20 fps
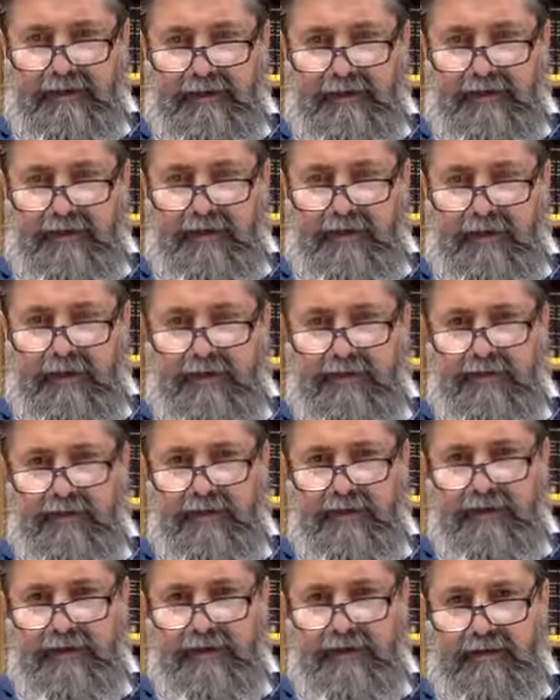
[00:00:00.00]
One of
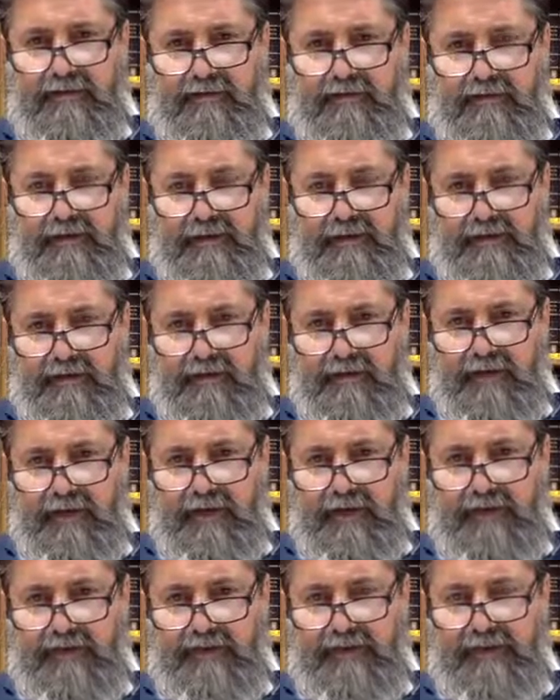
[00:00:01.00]
them is called
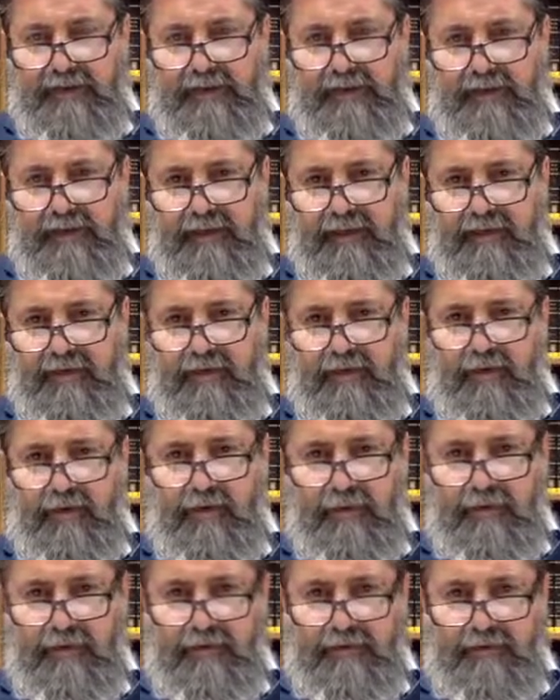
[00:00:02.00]
Eved Ki Imloch,